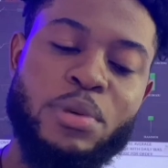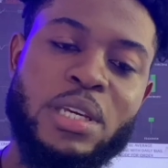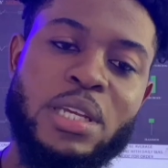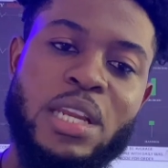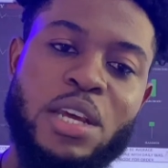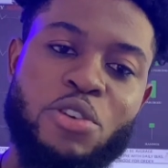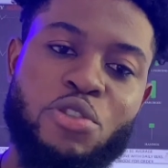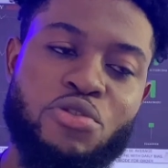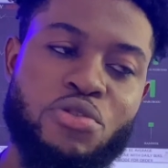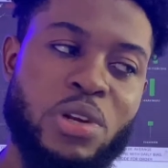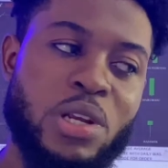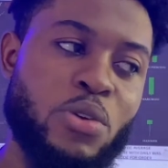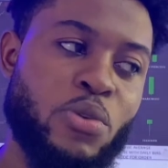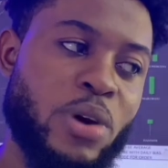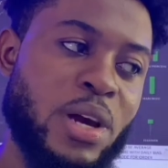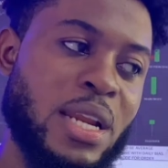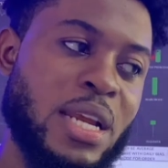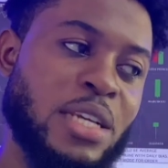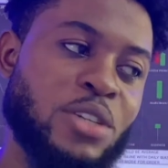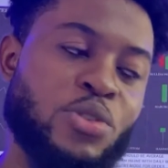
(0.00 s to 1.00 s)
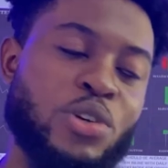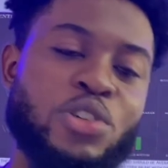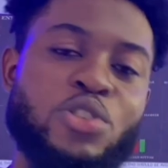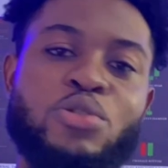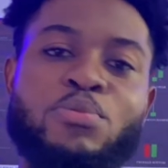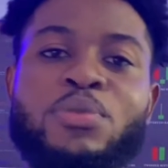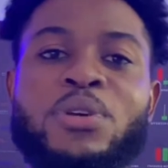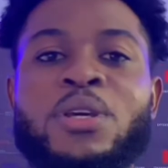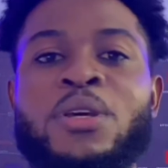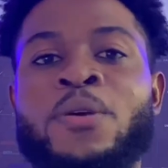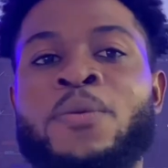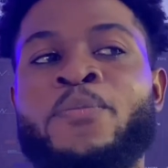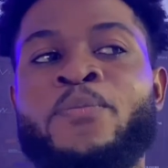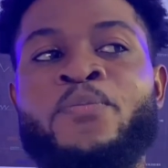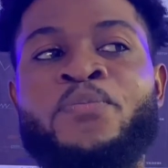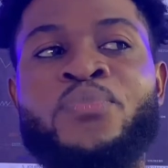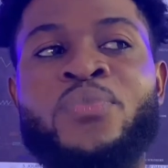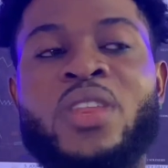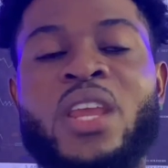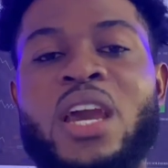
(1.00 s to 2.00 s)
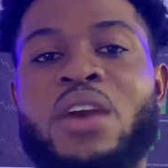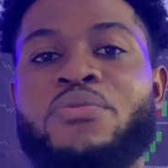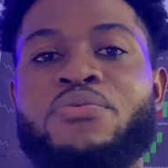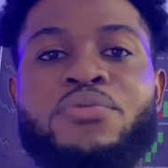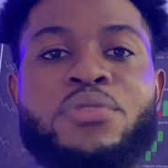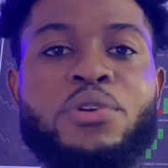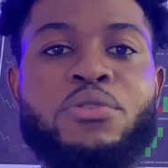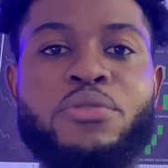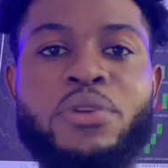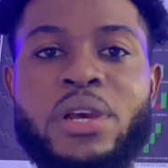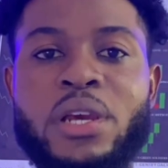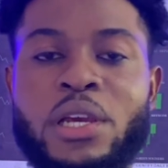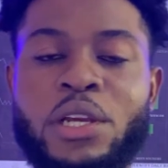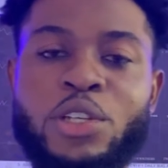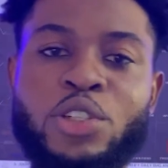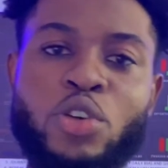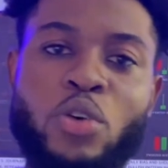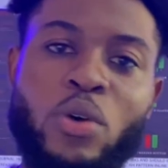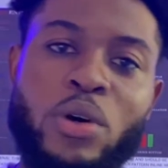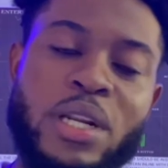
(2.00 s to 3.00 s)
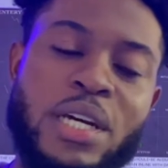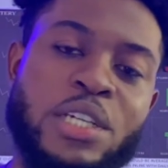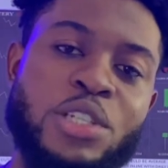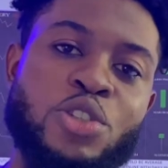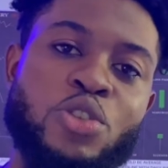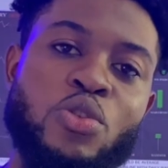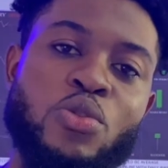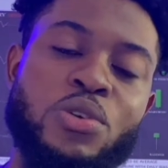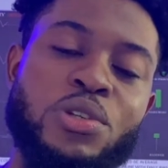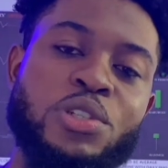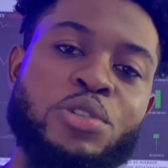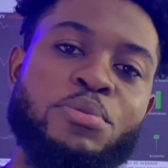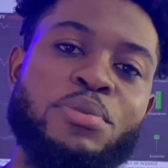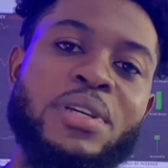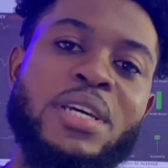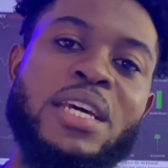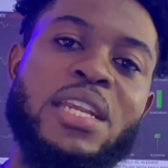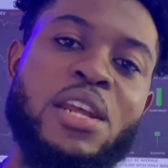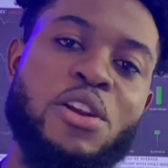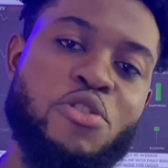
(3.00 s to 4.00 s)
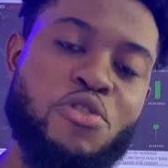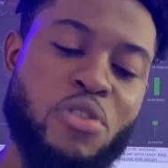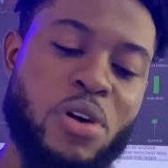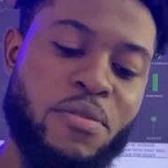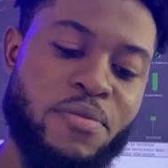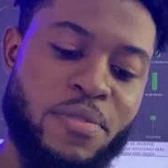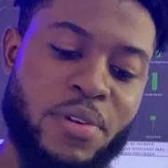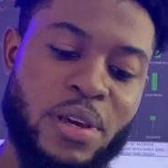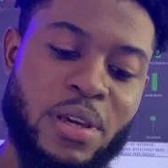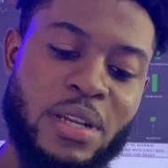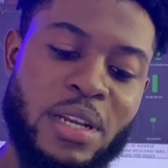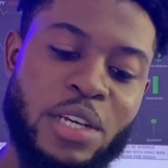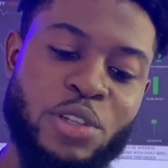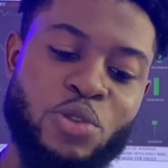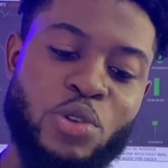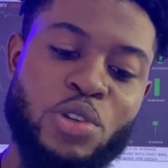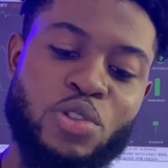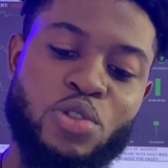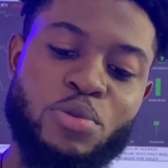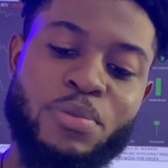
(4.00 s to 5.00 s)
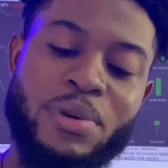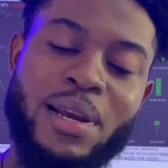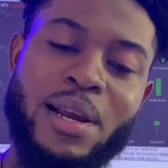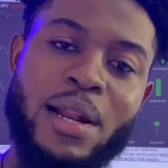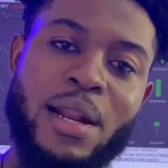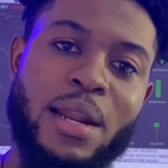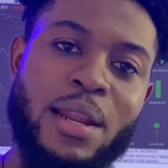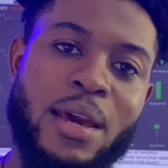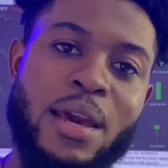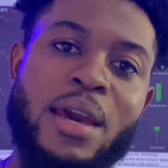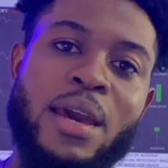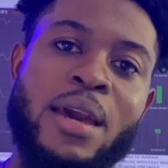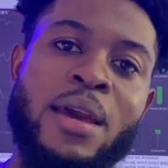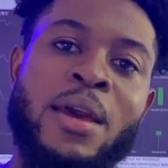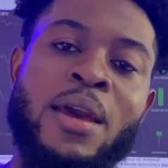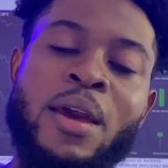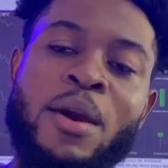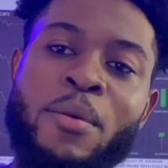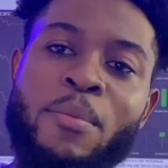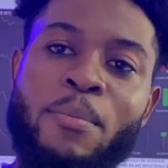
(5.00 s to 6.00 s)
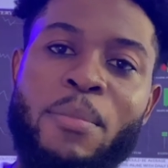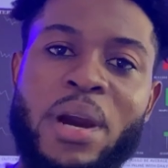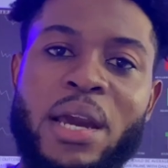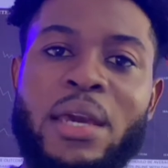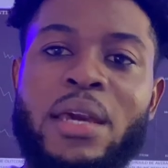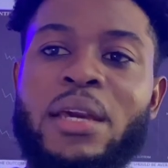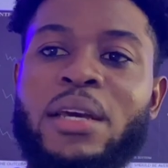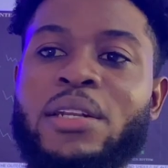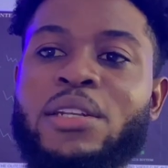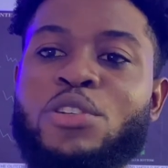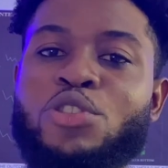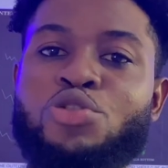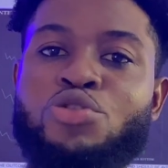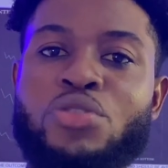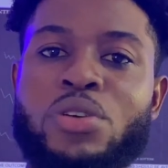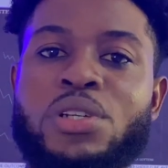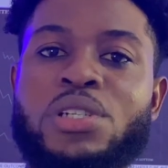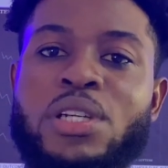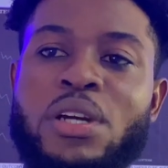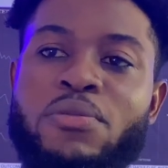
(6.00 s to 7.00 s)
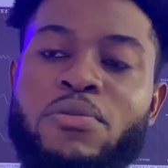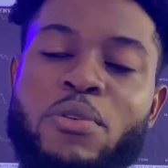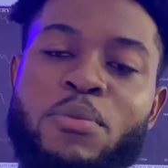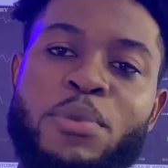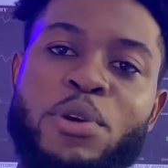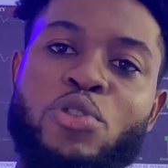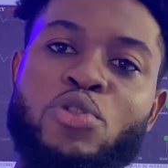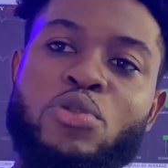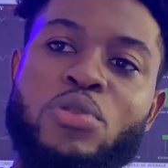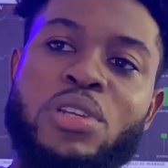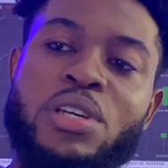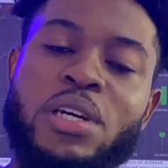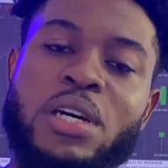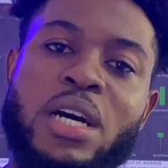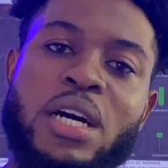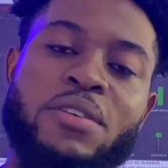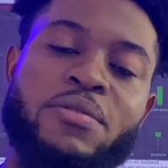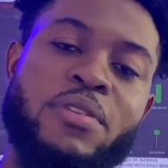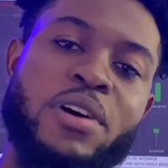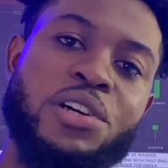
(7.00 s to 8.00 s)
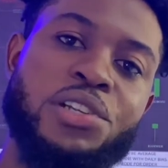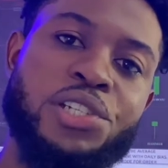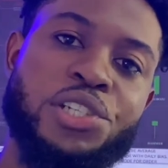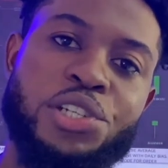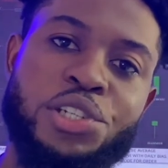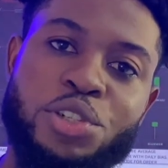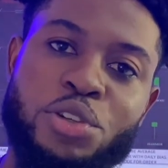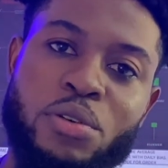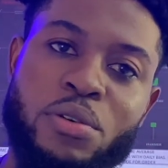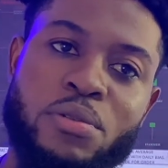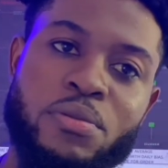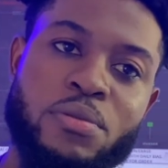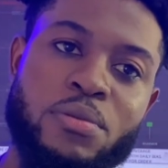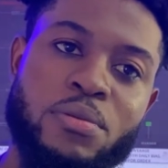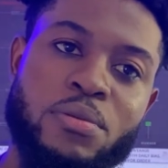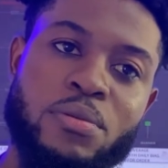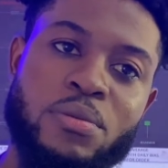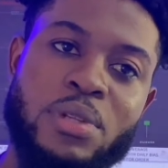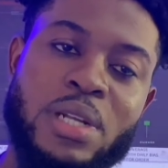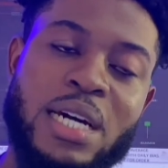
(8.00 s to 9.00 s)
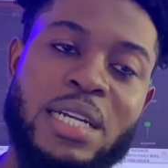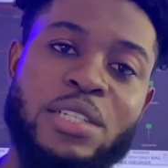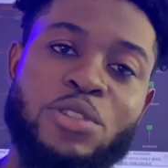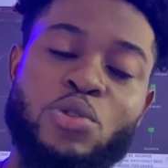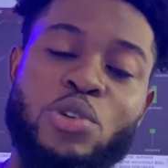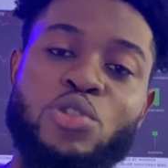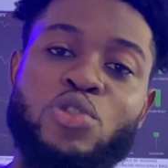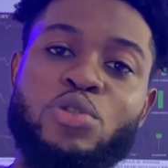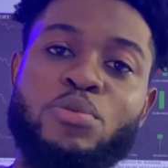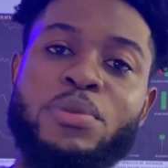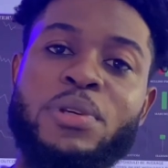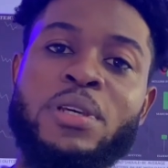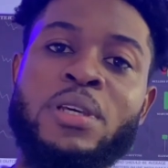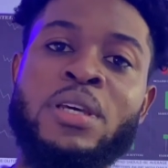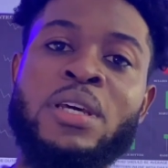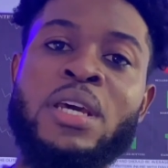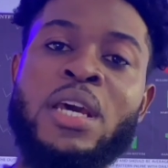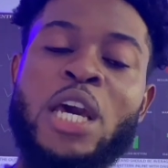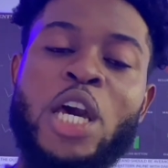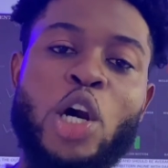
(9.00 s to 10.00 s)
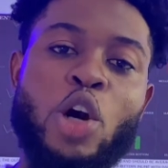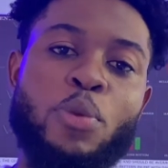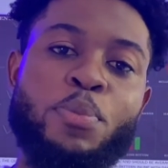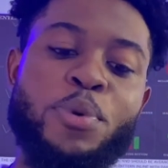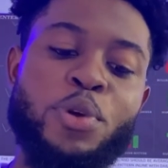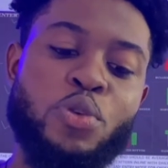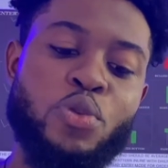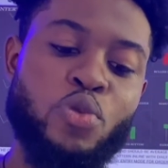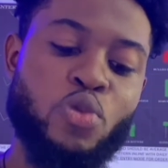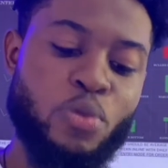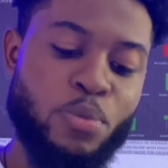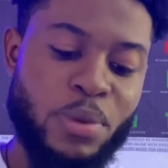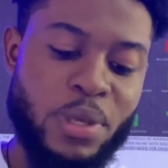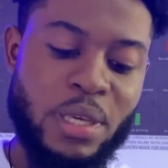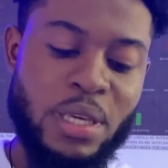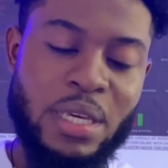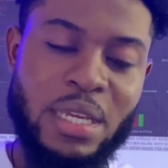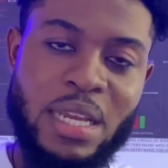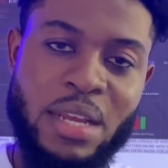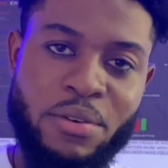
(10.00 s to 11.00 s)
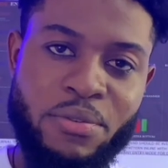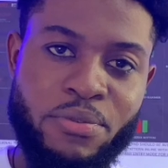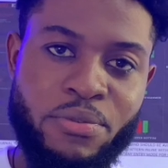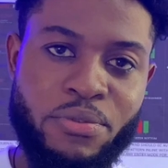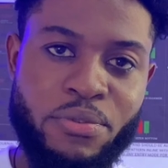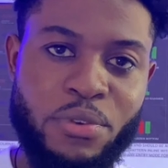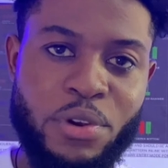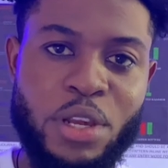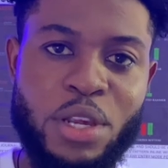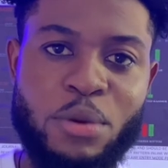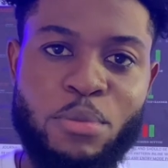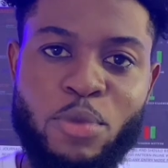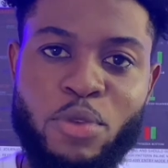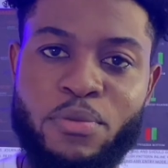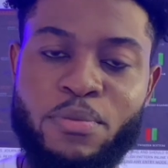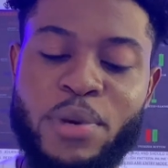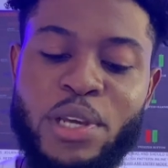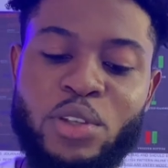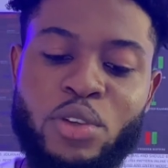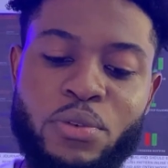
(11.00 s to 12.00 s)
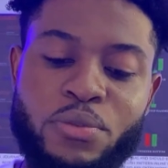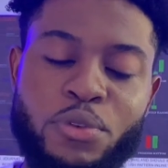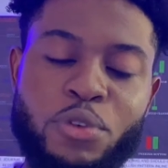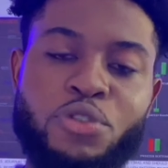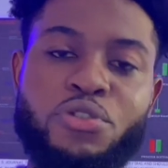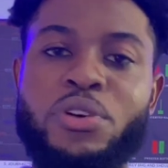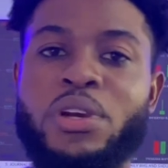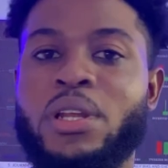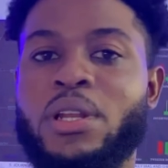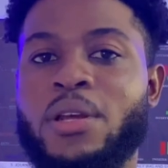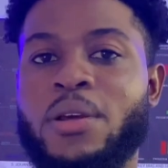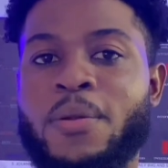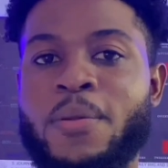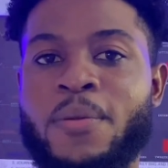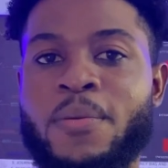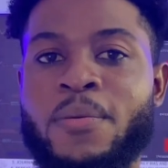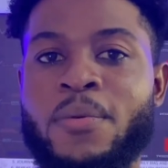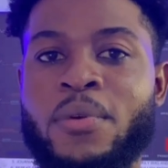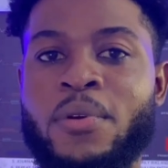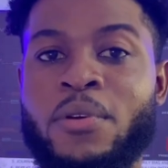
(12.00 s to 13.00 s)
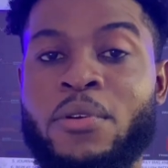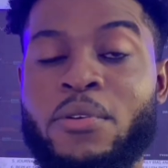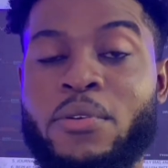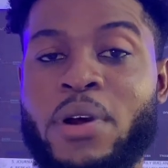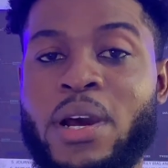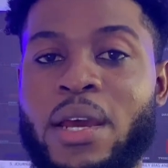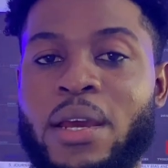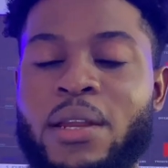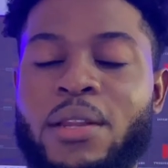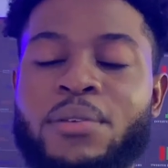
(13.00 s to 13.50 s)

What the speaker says: in a trade where there's going to be a free range, or there's not going to be any traffic. There's going to be clear market structure for me to take advantage of. That is going to be helping you to be in a free movement of your trade, right?